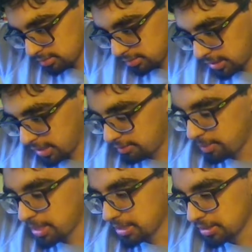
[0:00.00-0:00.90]
have
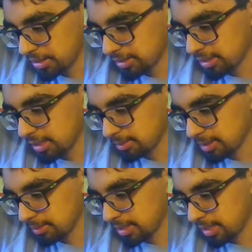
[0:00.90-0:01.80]
better seals on them
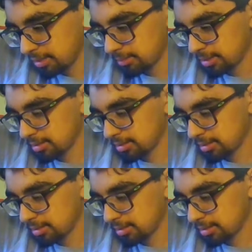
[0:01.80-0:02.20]
sometimes.